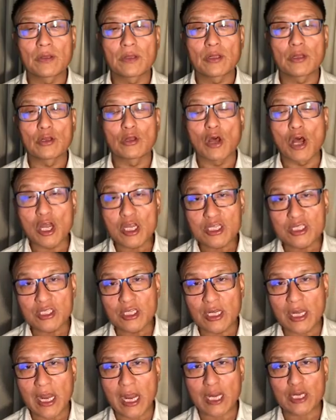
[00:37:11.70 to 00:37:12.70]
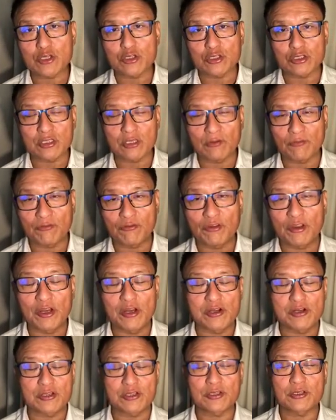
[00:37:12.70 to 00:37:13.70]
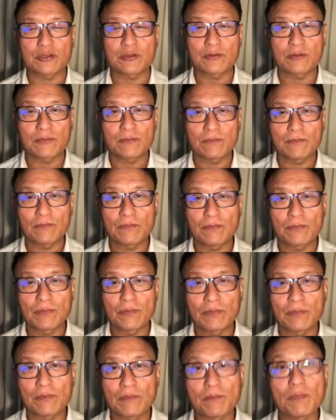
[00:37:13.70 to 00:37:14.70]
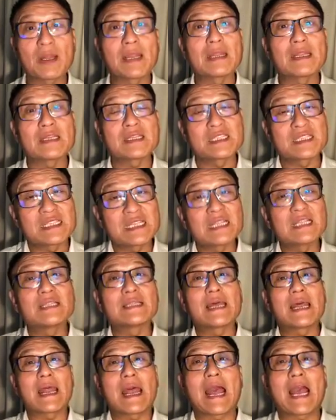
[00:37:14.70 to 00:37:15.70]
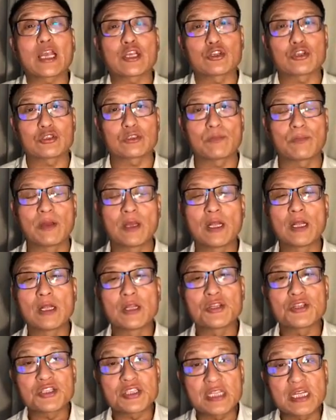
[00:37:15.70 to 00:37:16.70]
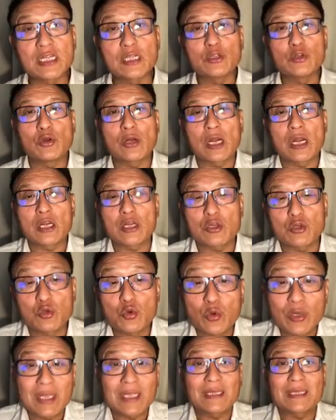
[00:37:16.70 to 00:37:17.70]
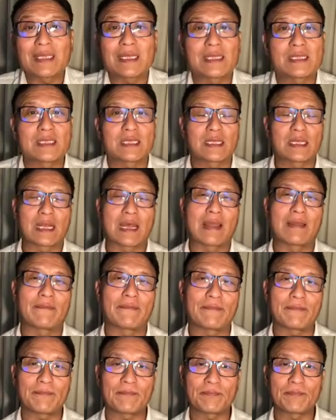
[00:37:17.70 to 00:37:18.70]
lost in actions and fears, but still there are actions, still you are doing things in life.